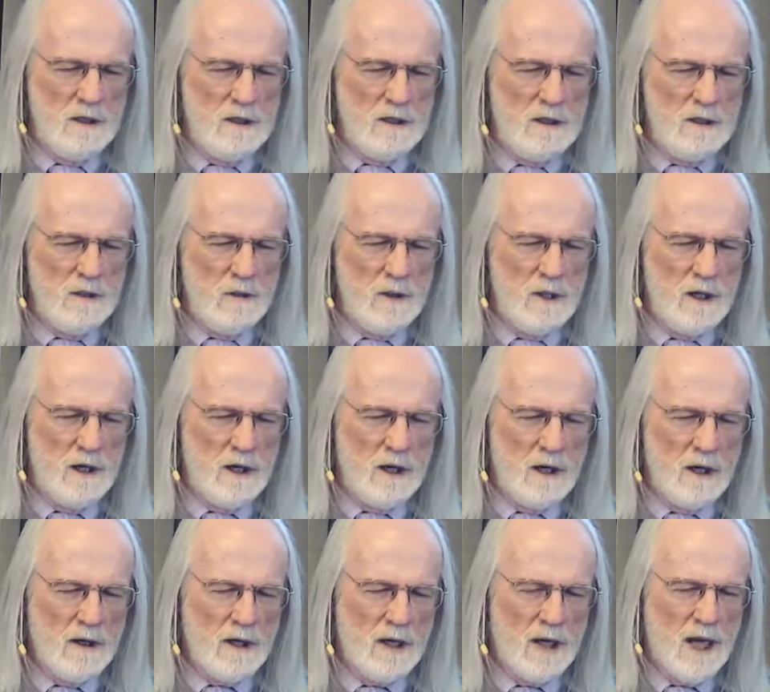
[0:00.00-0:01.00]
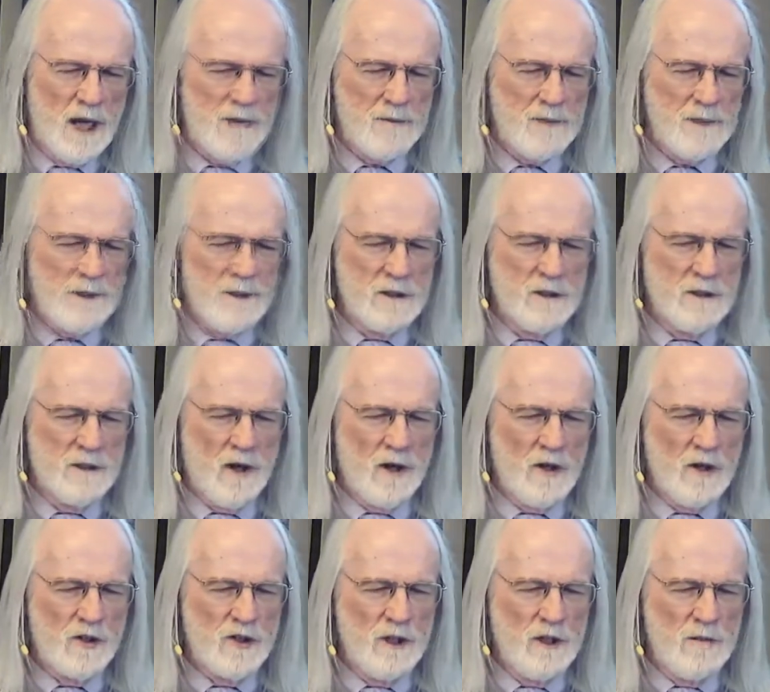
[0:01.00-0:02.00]
We are the captains of our
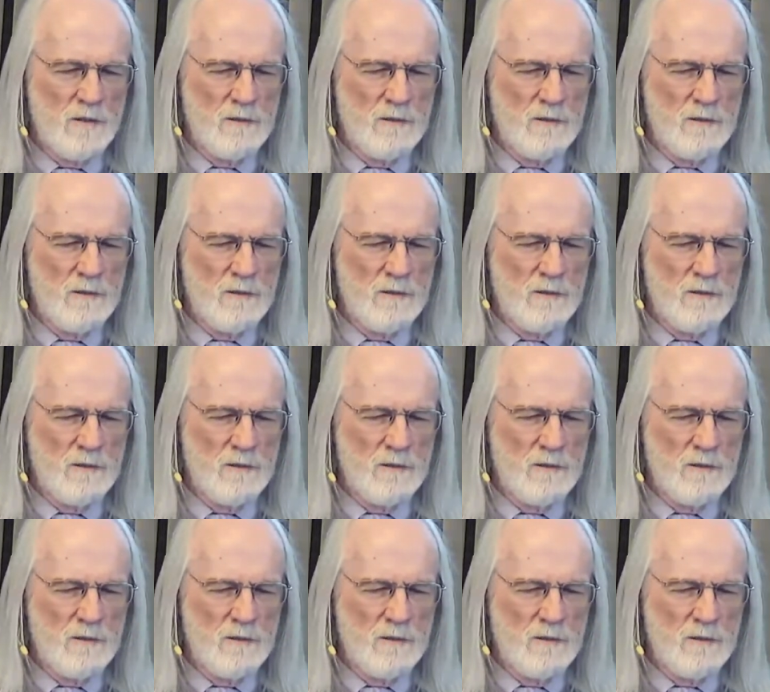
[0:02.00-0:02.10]
ship.